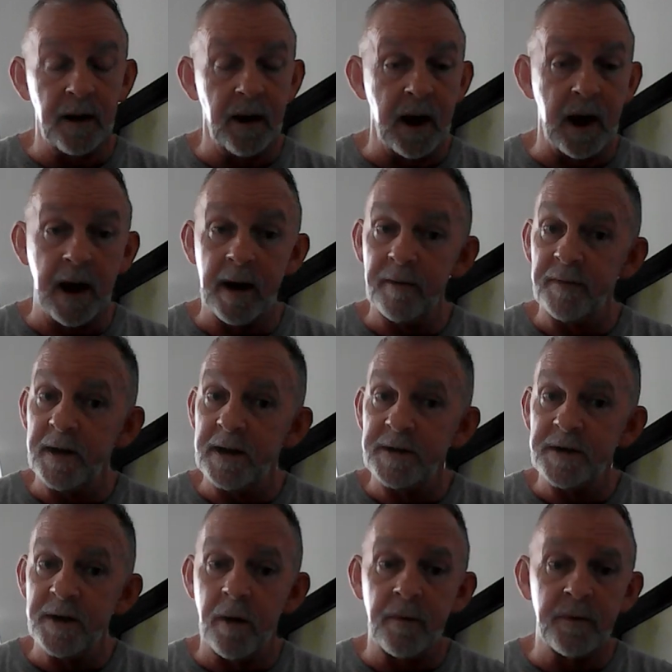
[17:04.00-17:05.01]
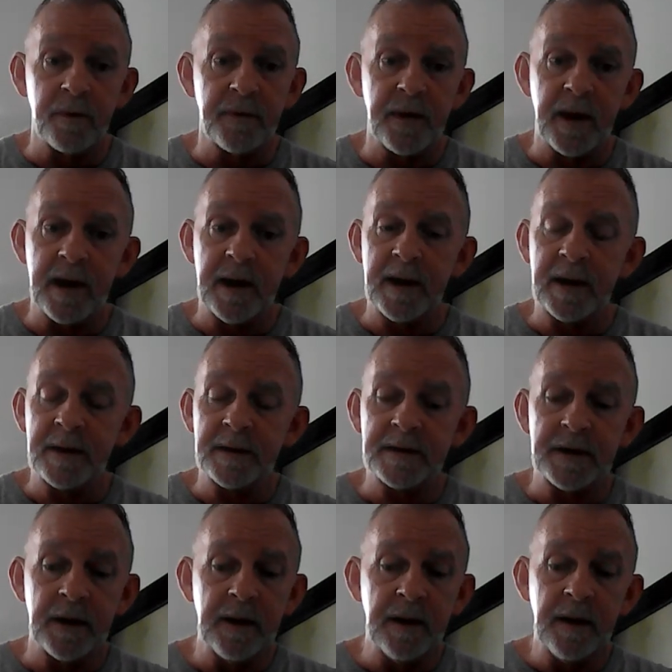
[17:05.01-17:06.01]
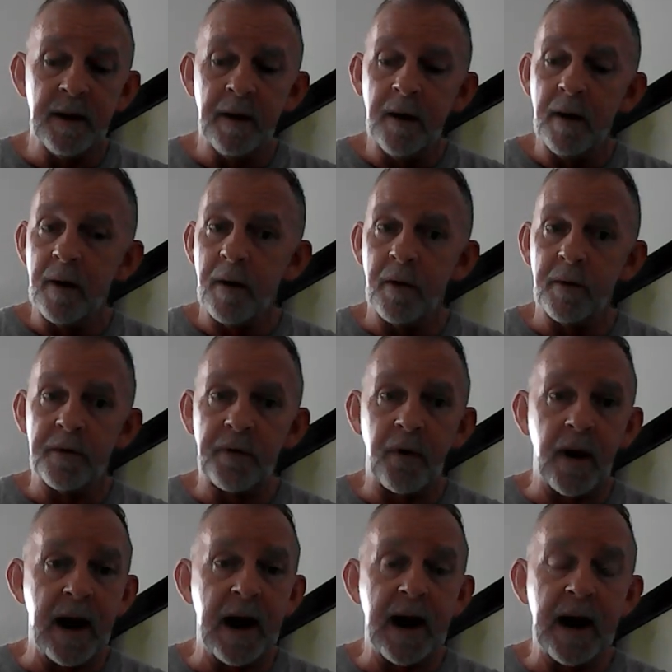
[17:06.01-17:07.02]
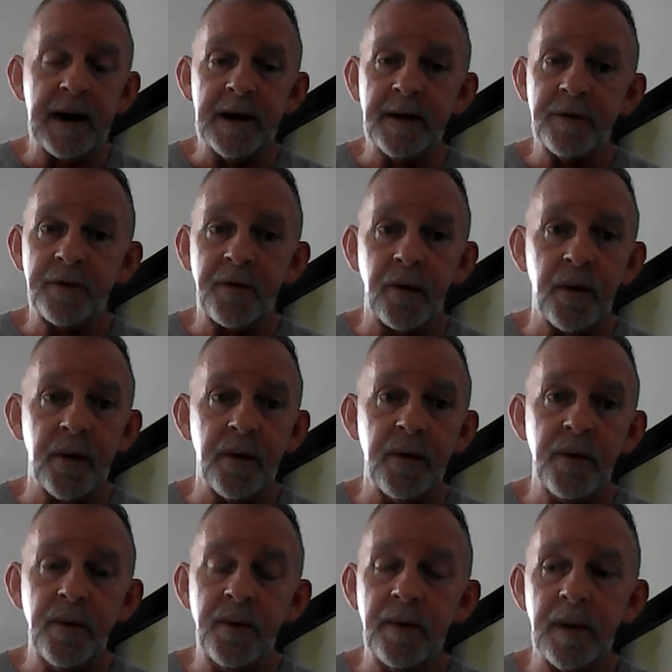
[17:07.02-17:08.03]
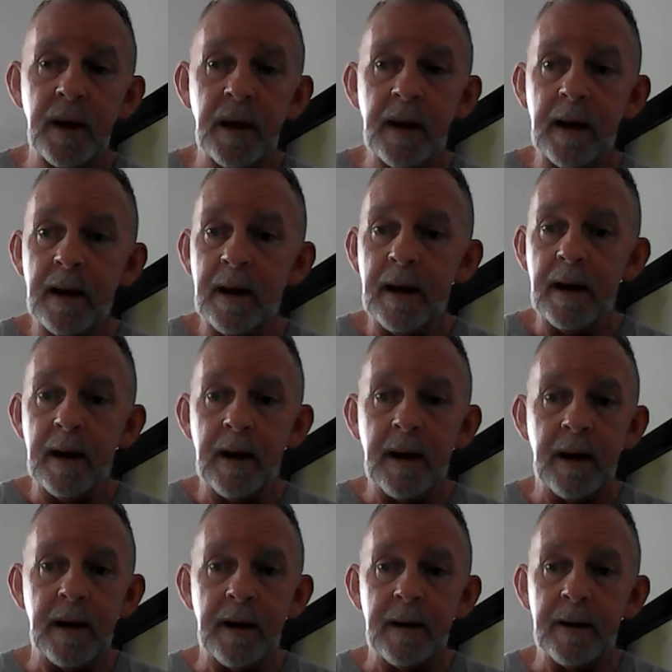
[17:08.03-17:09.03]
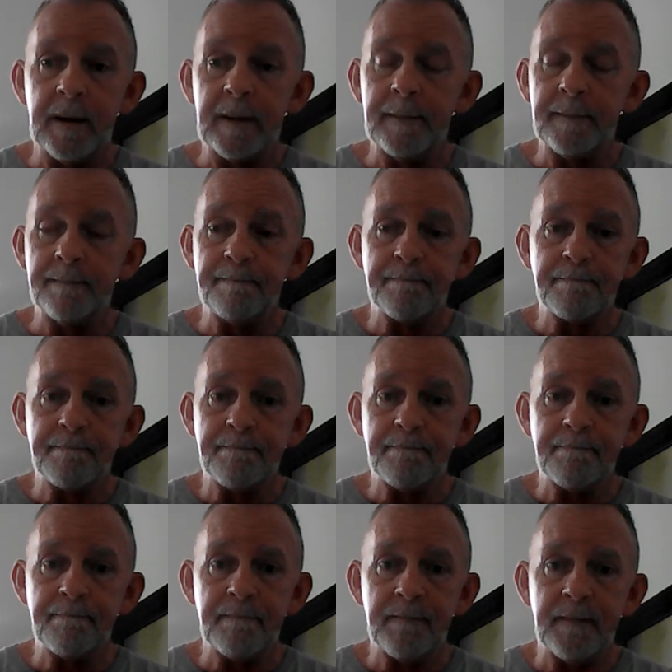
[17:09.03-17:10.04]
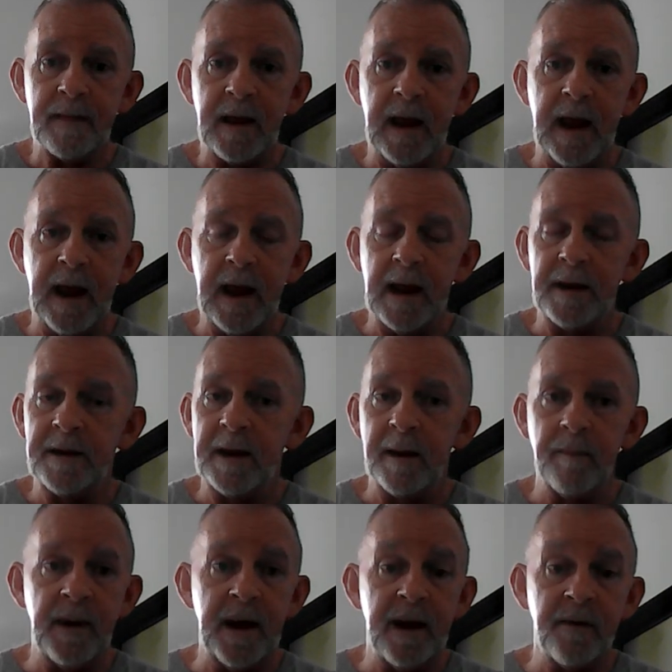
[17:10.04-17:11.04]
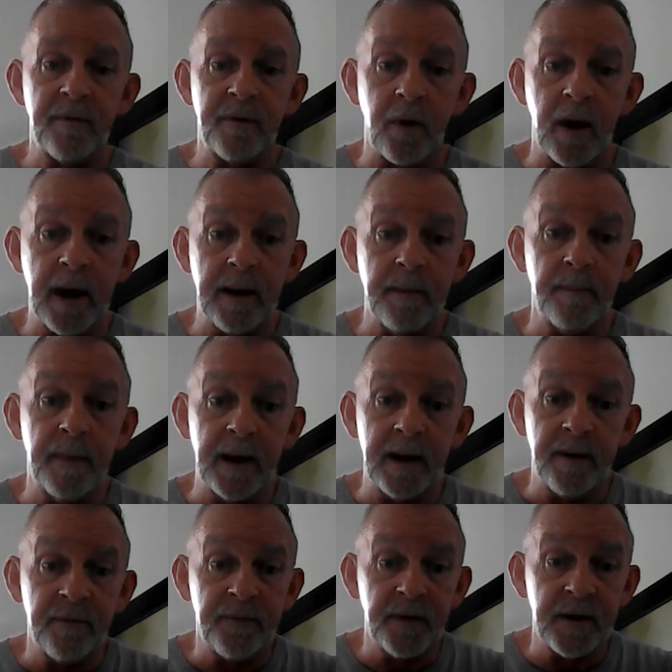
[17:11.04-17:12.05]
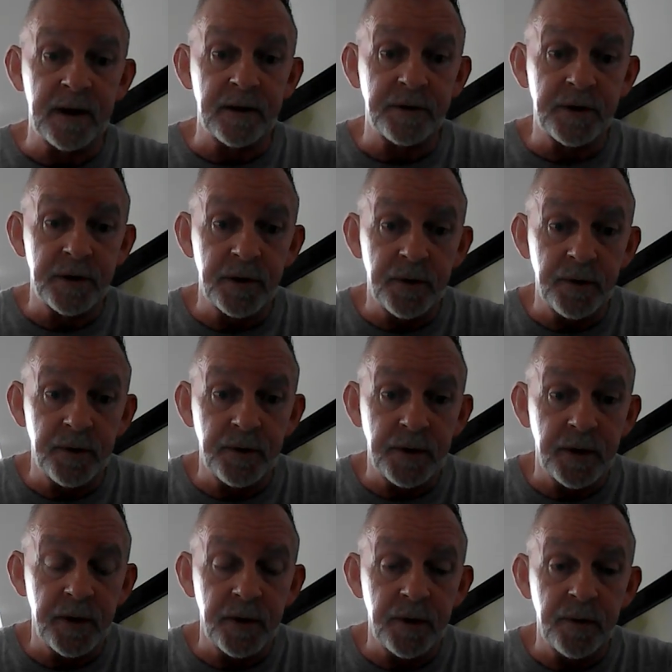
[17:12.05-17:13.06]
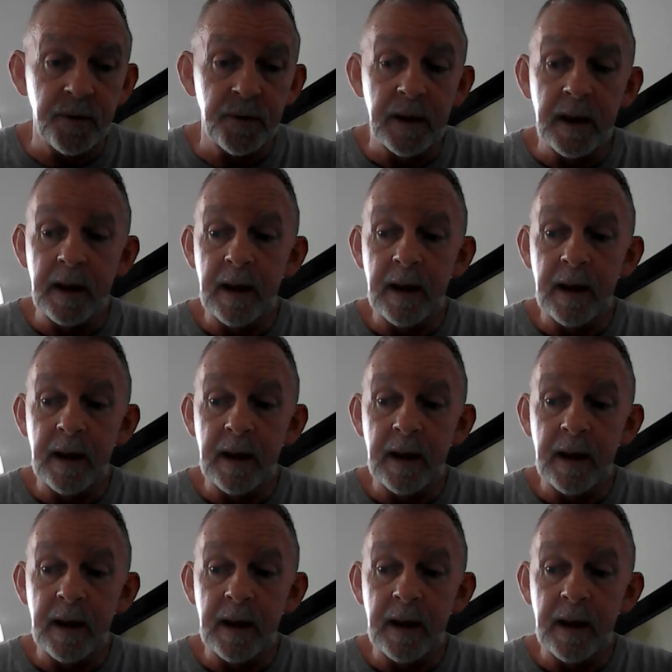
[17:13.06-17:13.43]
lot of these older things are tried and true uh, and can be of great benefit to you.